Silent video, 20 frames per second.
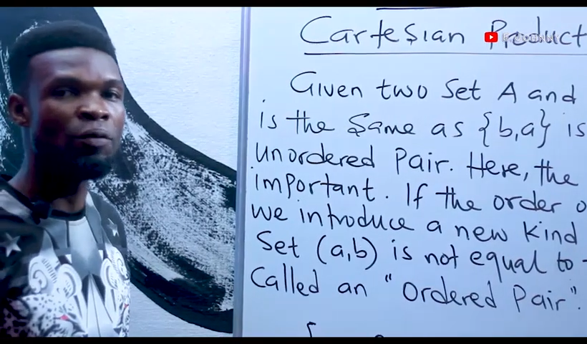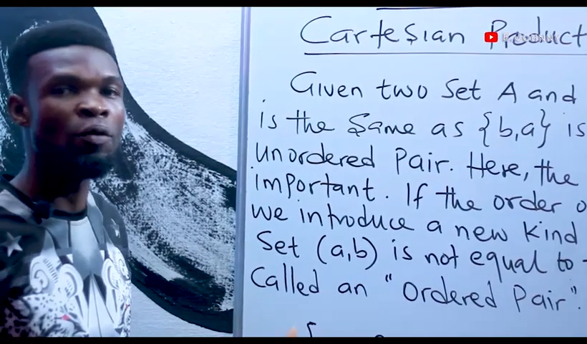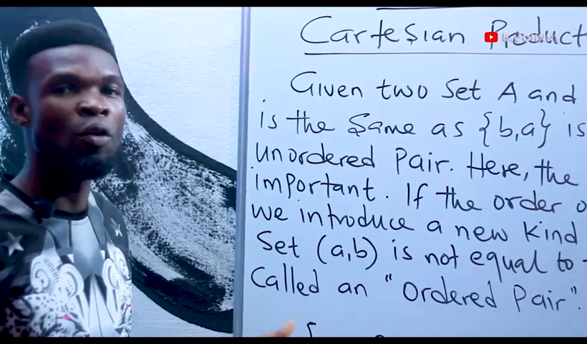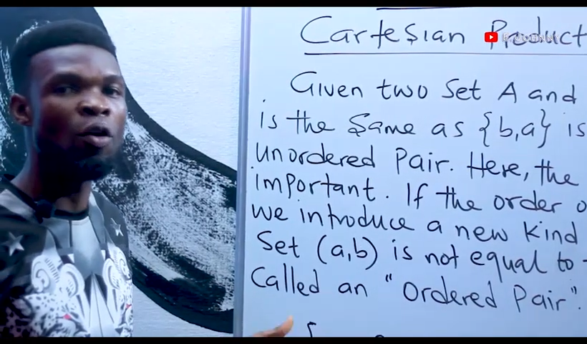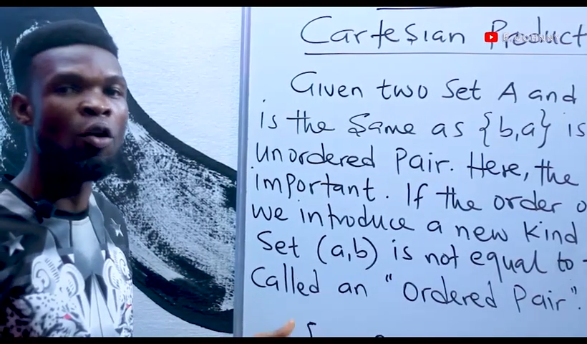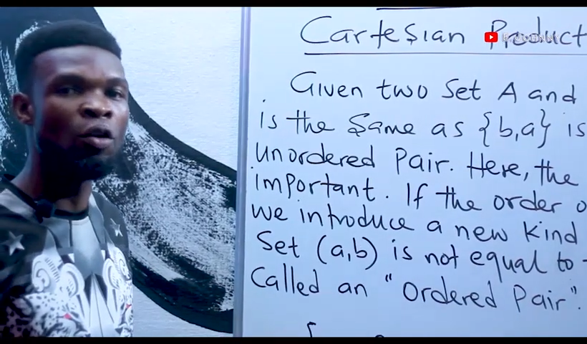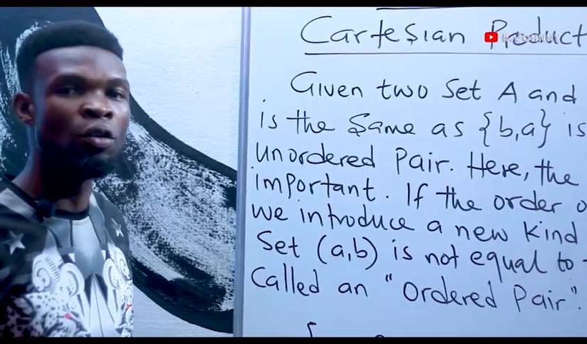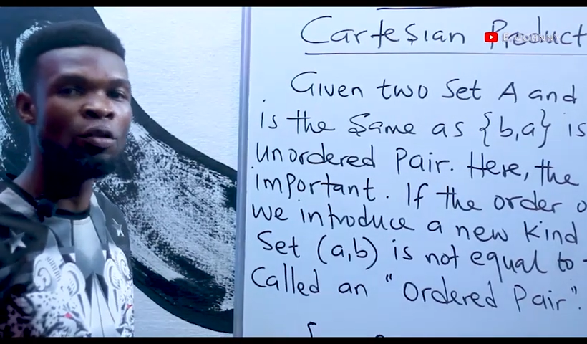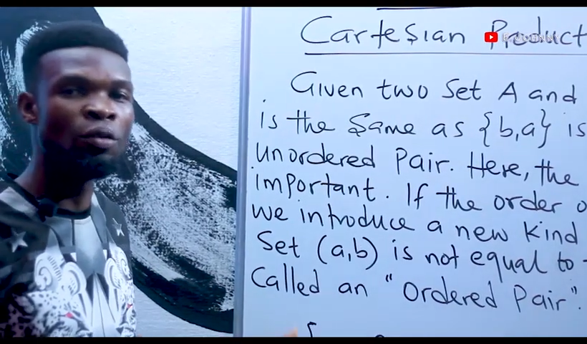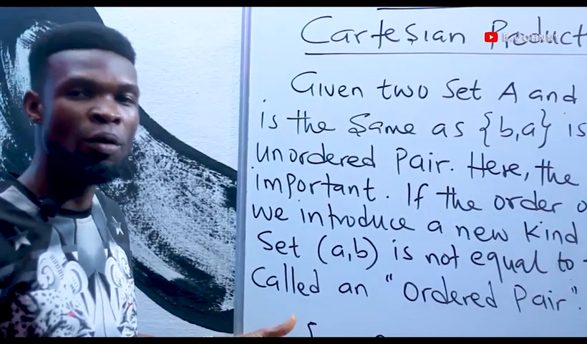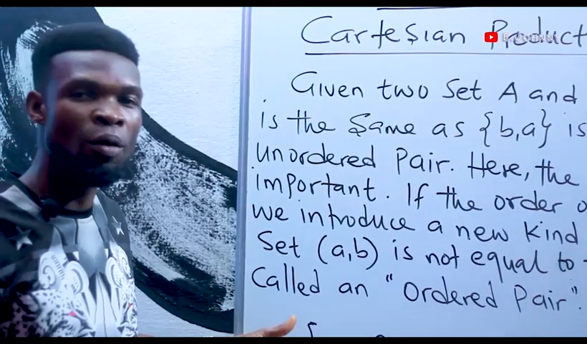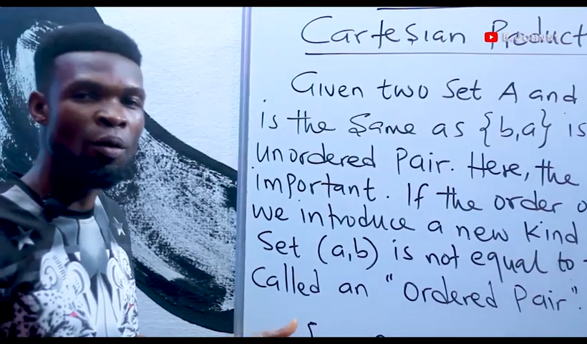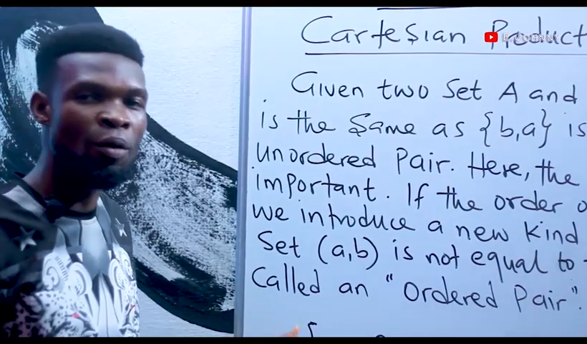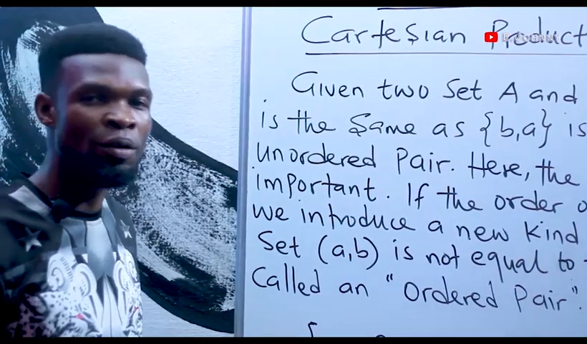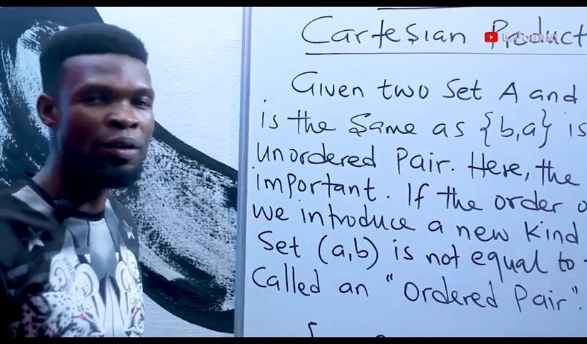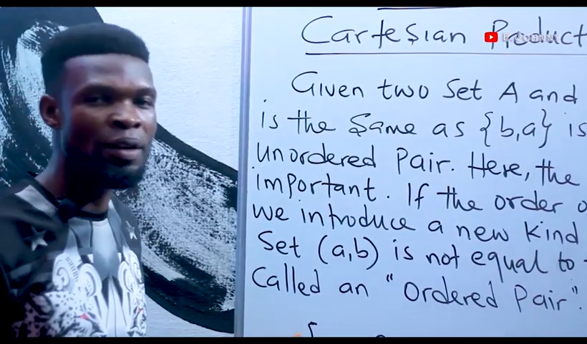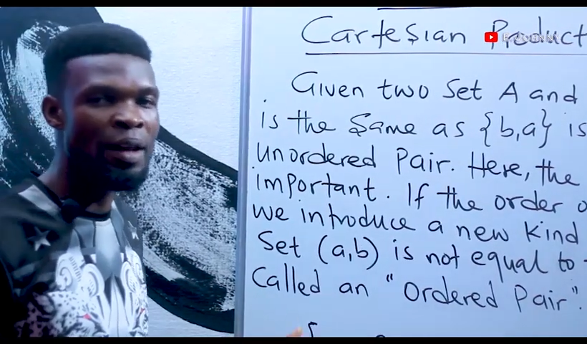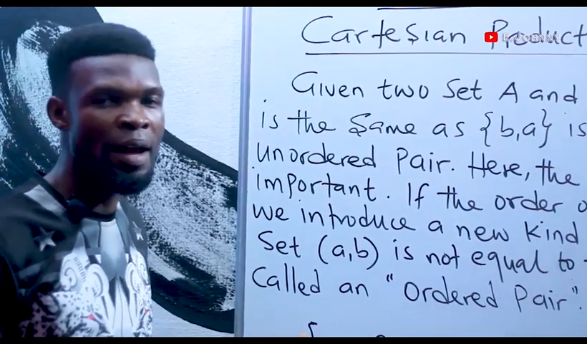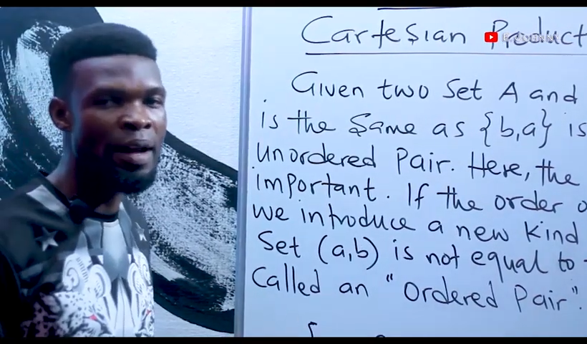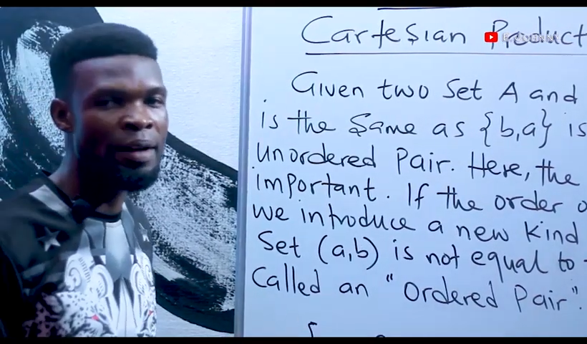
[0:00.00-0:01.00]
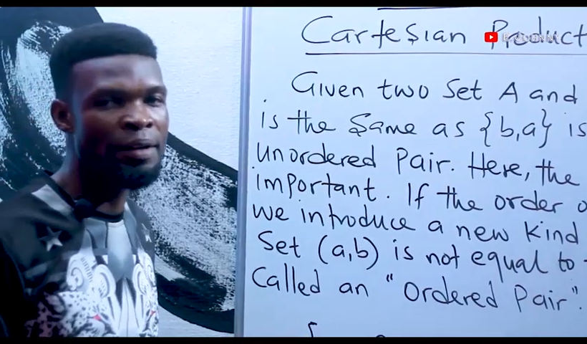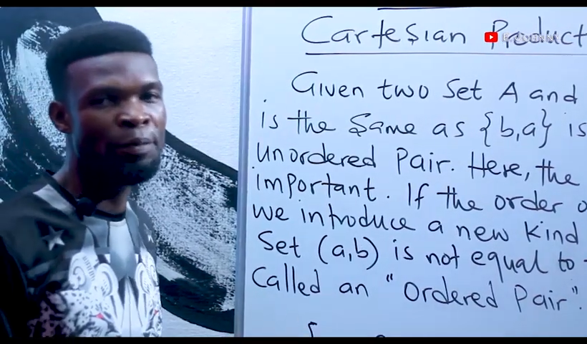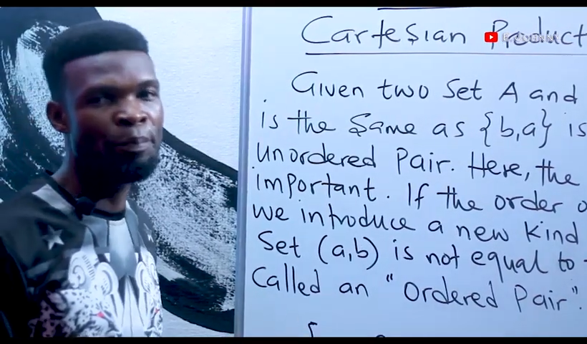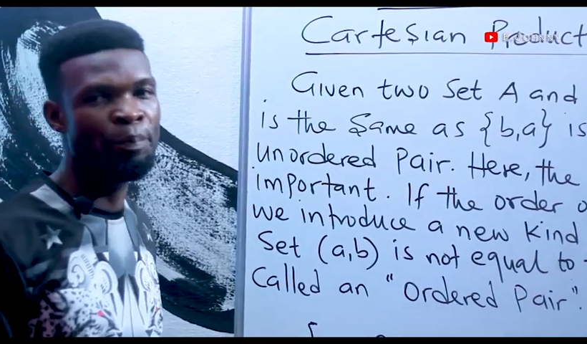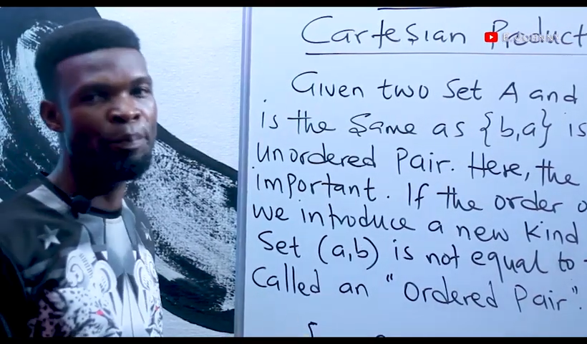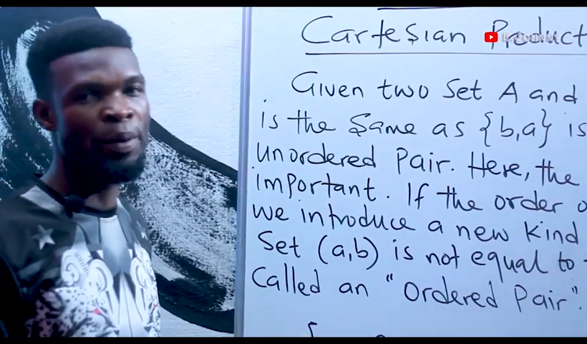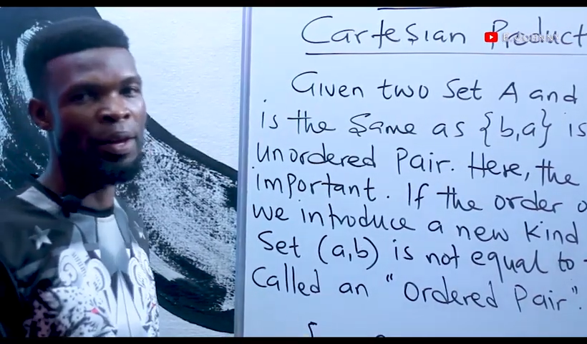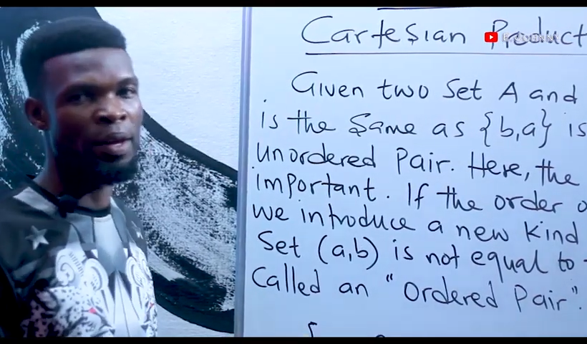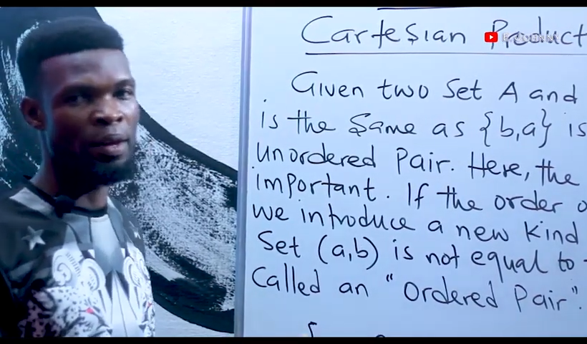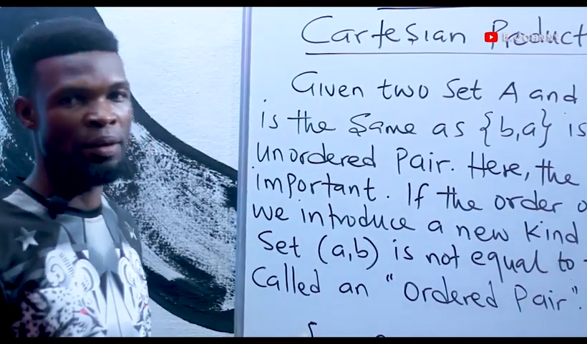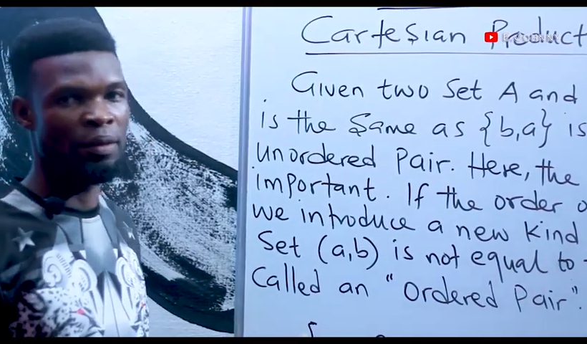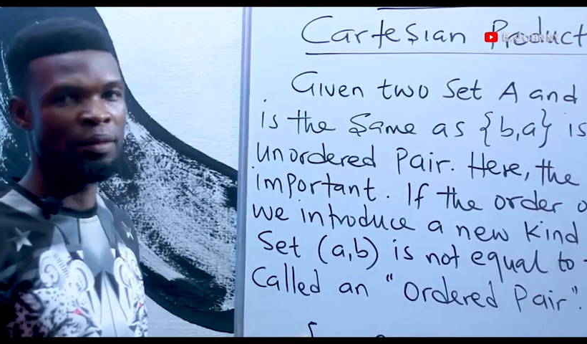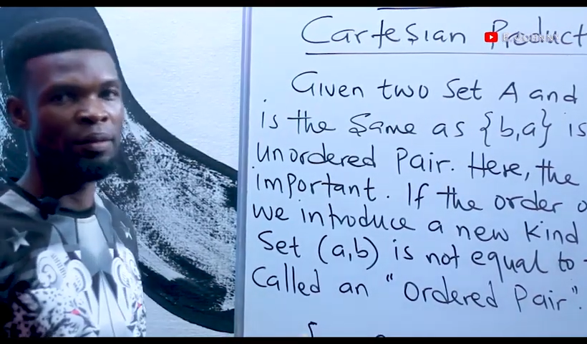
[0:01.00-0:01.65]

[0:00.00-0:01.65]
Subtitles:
unordered pair.